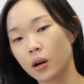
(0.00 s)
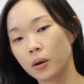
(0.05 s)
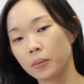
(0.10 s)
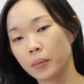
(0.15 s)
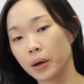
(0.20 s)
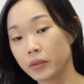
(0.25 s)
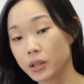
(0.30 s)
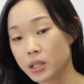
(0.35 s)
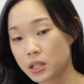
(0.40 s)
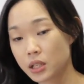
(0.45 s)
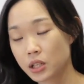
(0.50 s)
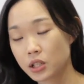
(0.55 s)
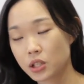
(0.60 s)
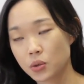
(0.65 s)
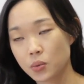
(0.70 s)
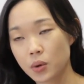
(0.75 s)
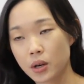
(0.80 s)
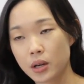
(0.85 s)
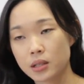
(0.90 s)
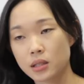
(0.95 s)
my research as
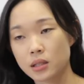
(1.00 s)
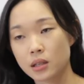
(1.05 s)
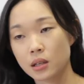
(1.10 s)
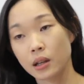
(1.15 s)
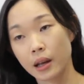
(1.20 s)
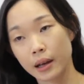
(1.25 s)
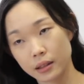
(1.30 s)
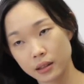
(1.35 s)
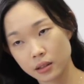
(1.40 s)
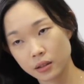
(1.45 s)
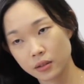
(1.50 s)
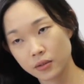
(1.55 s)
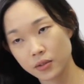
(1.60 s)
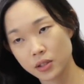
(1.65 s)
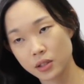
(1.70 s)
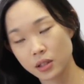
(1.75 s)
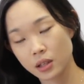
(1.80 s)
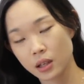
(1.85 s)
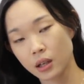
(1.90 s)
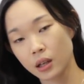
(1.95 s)
well as
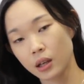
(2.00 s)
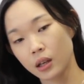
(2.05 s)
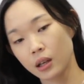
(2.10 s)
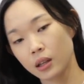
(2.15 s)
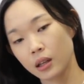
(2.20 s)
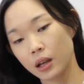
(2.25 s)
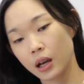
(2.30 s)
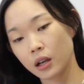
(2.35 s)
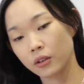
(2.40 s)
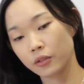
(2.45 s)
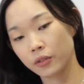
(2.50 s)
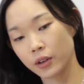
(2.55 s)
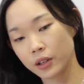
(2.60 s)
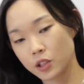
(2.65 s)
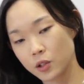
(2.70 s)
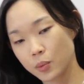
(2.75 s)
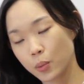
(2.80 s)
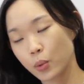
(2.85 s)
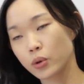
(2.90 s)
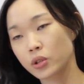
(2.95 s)
electives, the kind of
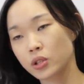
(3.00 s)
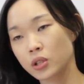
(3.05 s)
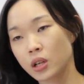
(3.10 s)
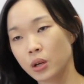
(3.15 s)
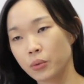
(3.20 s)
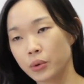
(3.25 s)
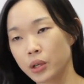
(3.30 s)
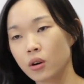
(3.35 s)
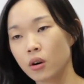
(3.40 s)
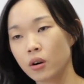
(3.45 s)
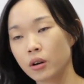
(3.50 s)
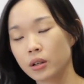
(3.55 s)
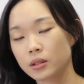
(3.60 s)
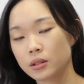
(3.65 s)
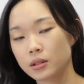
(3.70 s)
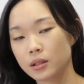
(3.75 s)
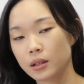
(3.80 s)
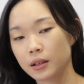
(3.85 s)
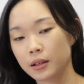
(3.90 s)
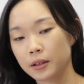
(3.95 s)
exposure that we got,